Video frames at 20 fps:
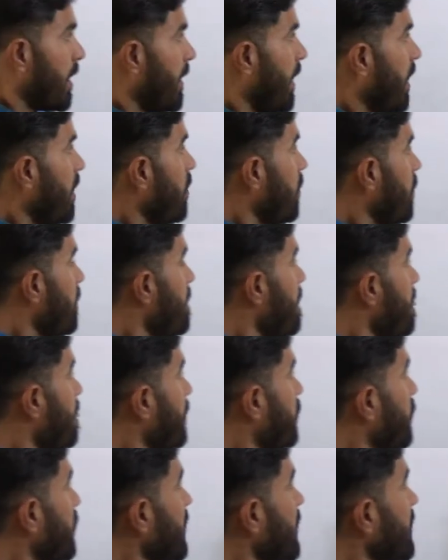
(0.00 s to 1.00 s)
Now
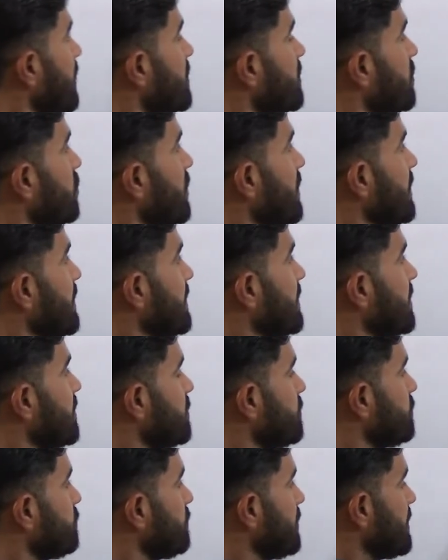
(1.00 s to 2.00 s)
we
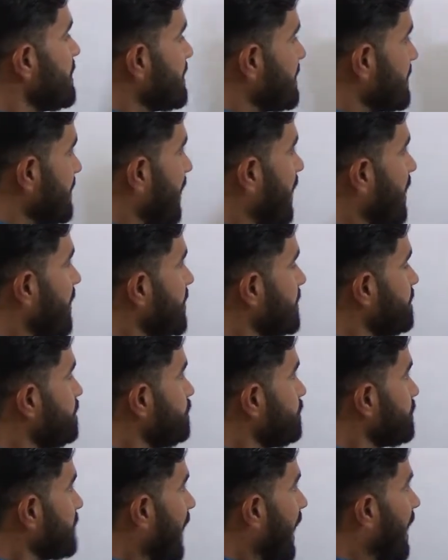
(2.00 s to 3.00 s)
will start
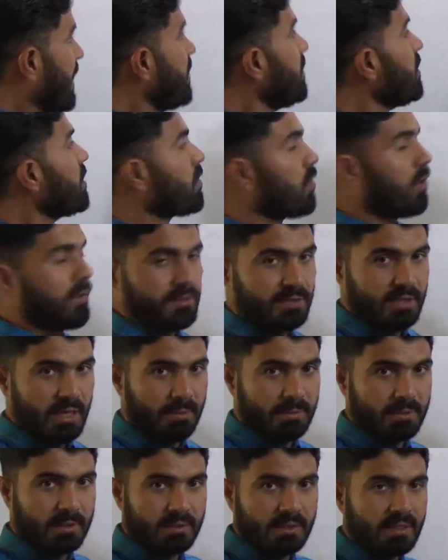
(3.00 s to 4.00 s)
another
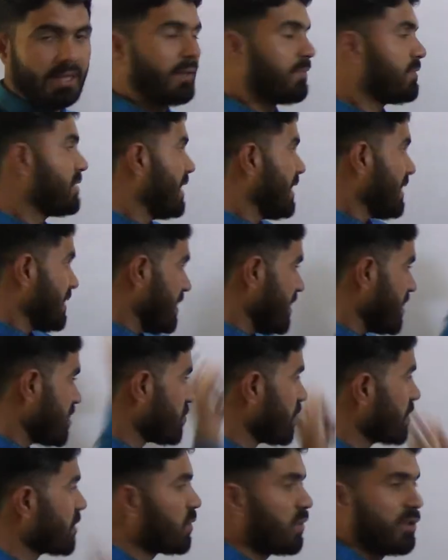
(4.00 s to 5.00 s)
concept. Now there is
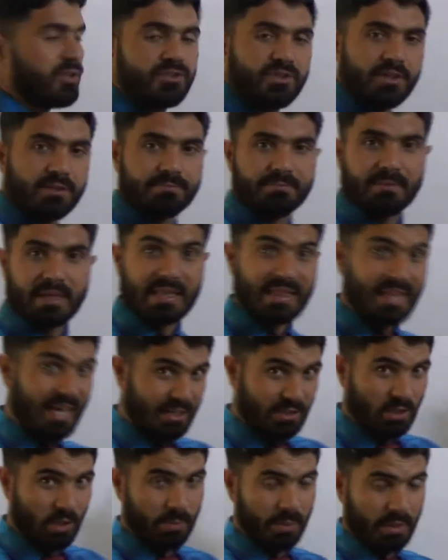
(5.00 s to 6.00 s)
one question in
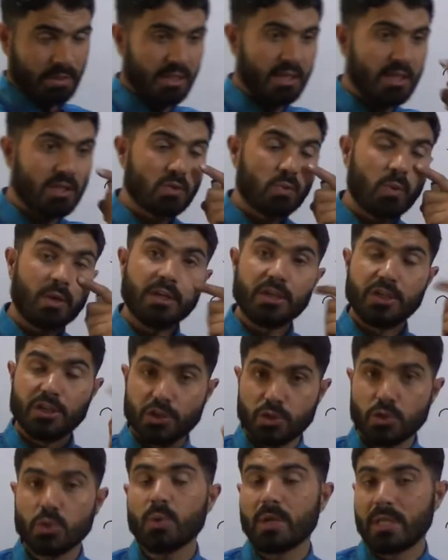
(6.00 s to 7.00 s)
that topic, there is one
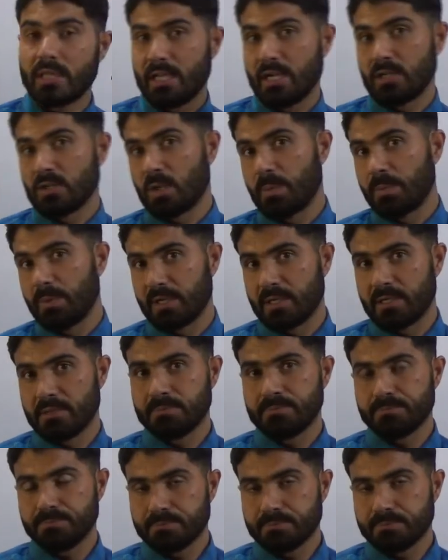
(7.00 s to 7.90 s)
issue in that topic.